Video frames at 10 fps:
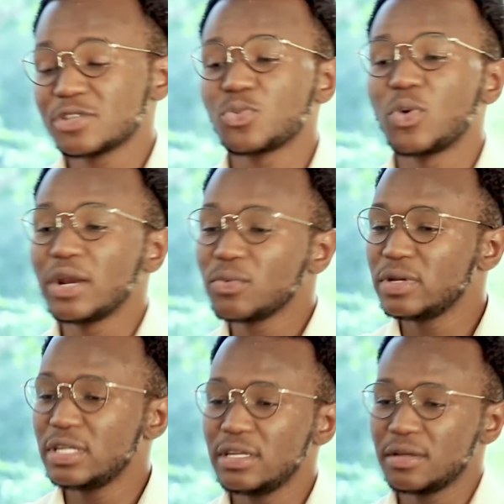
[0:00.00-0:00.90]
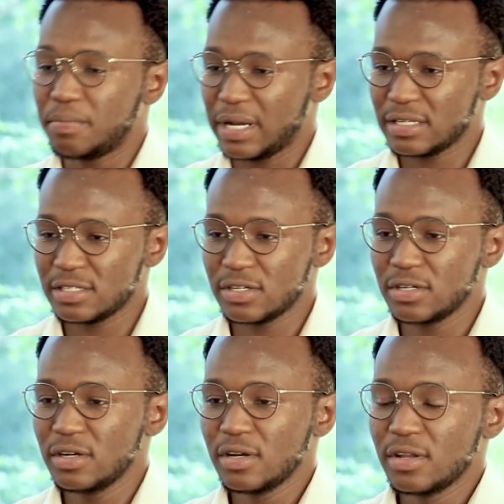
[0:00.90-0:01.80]
There's when we need a
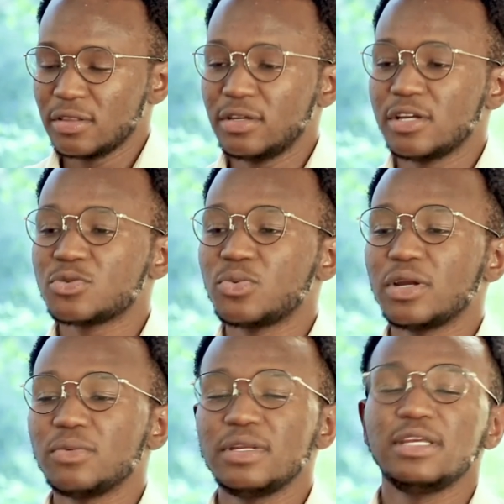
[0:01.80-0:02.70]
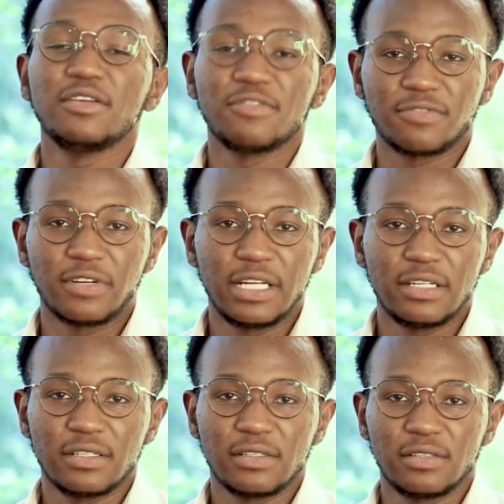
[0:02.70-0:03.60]
pastor, there's when we need a
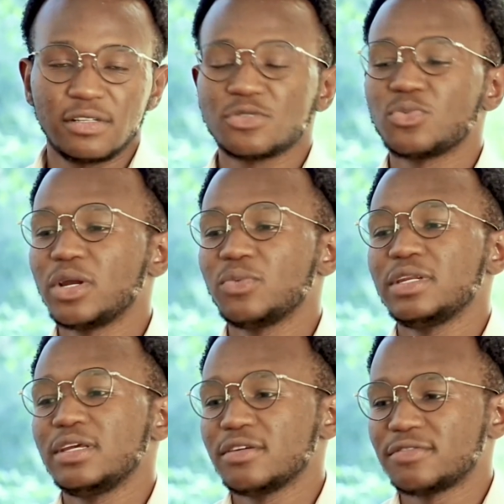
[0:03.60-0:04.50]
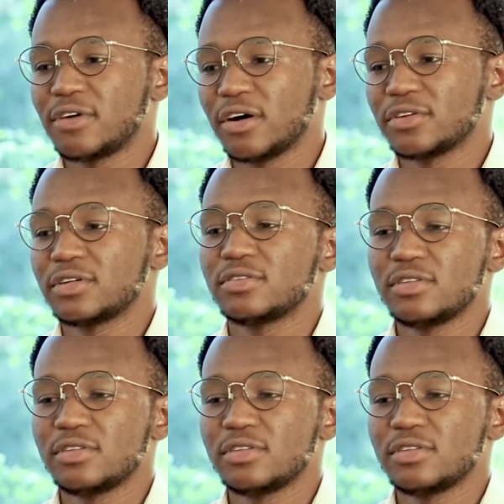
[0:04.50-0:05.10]
friend, there's when we need a father.